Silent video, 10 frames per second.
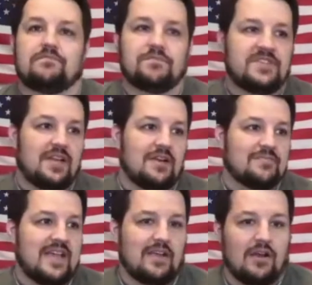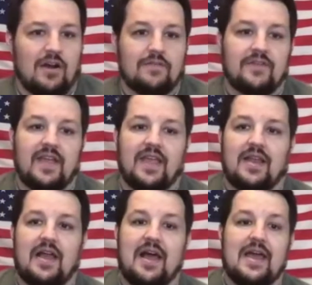She ended up taking off,
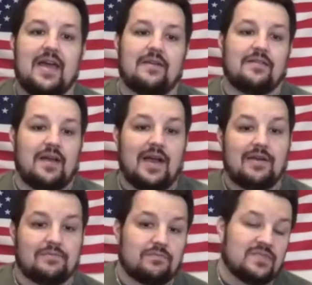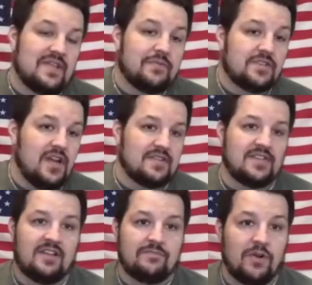and I was left with
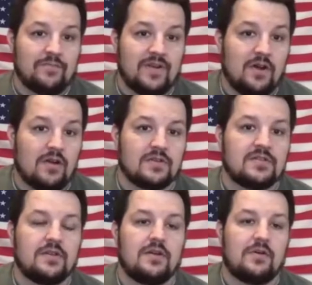custody of both my daughters,